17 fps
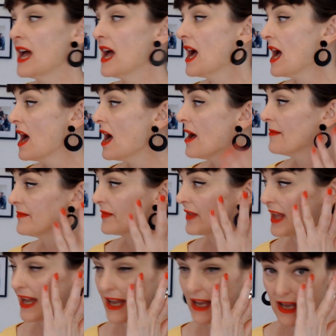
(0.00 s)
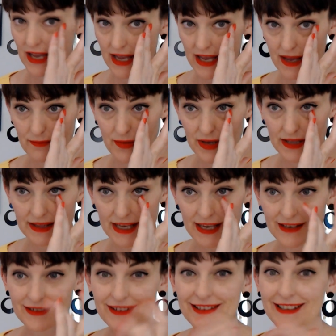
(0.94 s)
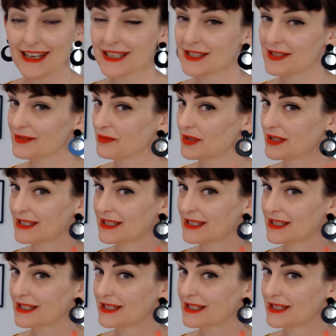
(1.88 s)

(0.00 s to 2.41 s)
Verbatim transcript: but then that's